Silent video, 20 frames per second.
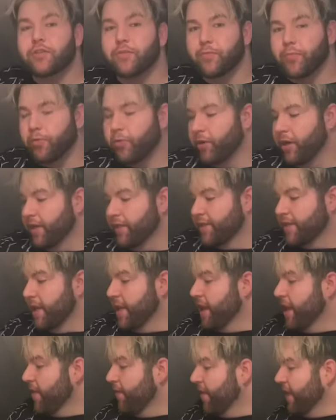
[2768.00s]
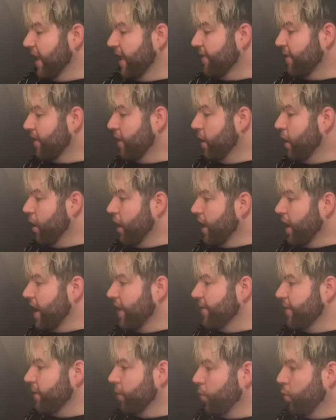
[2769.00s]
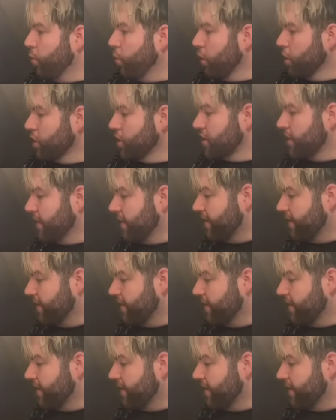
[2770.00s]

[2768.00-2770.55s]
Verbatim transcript: and prints that even the worst of the